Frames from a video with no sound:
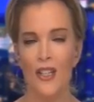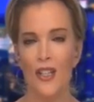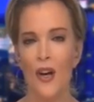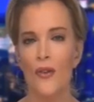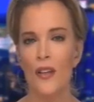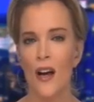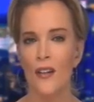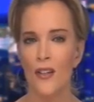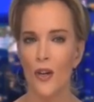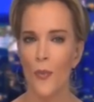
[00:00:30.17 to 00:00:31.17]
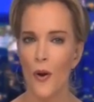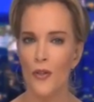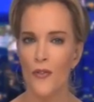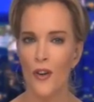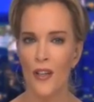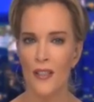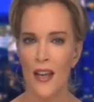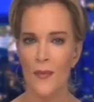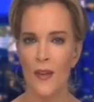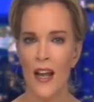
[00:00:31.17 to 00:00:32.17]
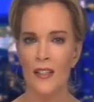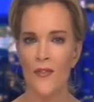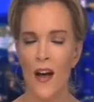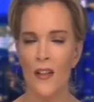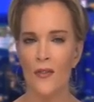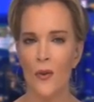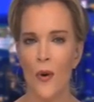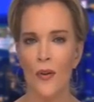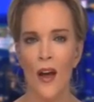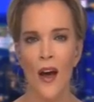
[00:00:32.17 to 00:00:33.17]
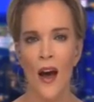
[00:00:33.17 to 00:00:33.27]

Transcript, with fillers: She goes on in her post-verdict statement as follows, quote,